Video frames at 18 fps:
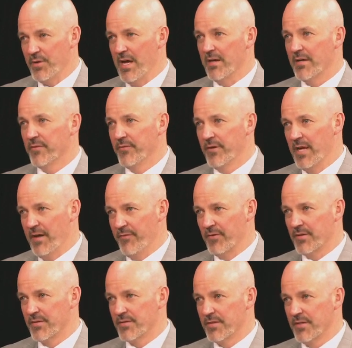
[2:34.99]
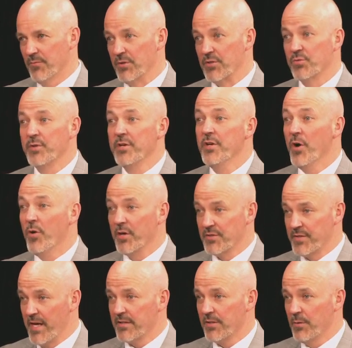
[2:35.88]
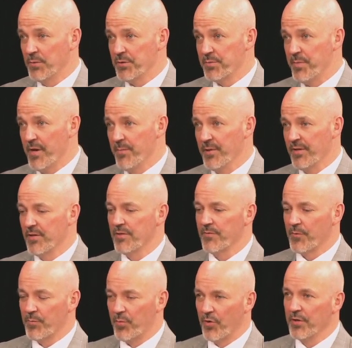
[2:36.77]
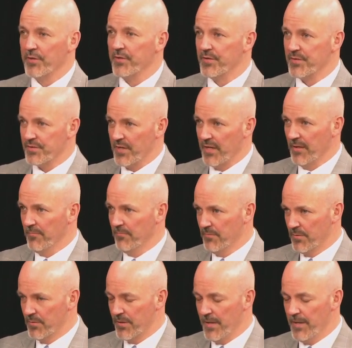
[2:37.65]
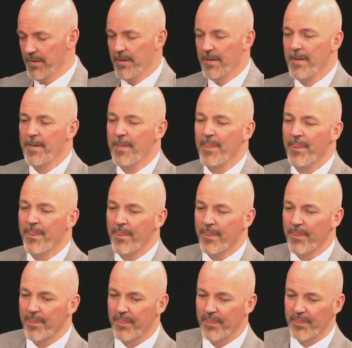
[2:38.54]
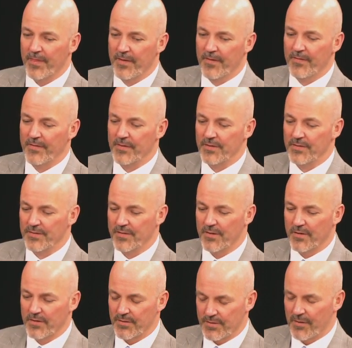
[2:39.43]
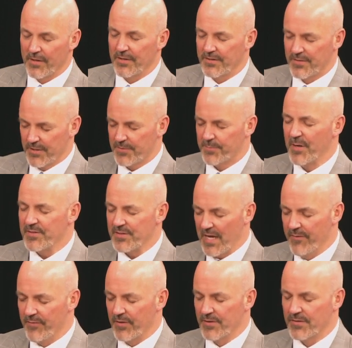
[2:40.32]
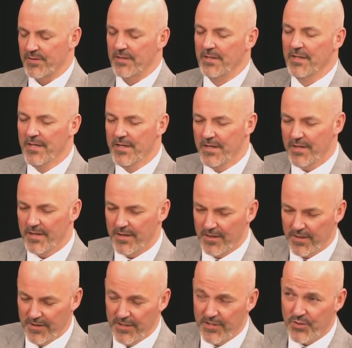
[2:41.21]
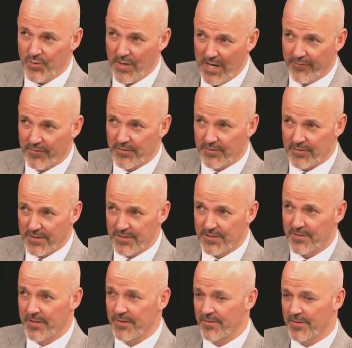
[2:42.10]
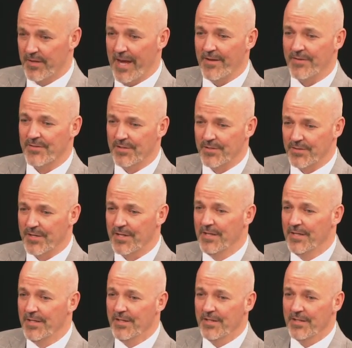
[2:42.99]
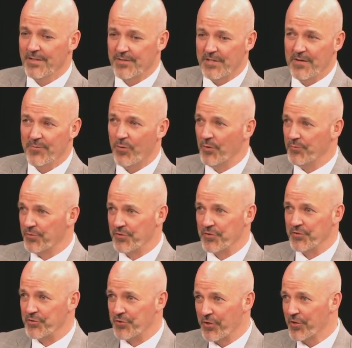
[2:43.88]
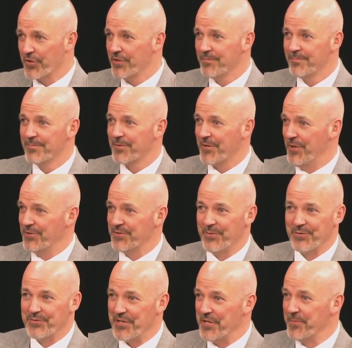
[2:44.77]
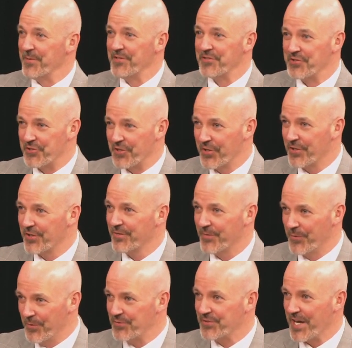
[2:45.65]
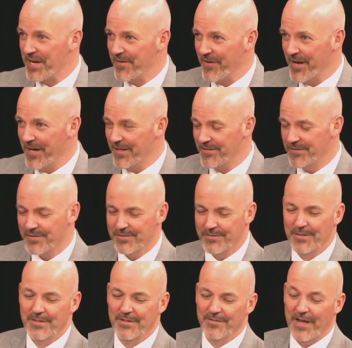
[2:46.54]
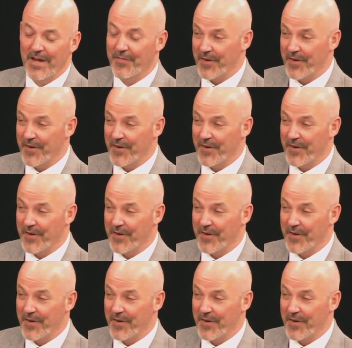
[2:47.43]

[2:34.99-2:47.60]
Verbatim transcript: advocacy, which we know exactly what was spent because it's reported to the state. Yep. Okay. Then there's, or sorry, express advocacy. Issue advocacy, this is like the ad that says, Steve Walters is a jerk, calls people, tell him he's a jerk, those kind of ads. Yep. Not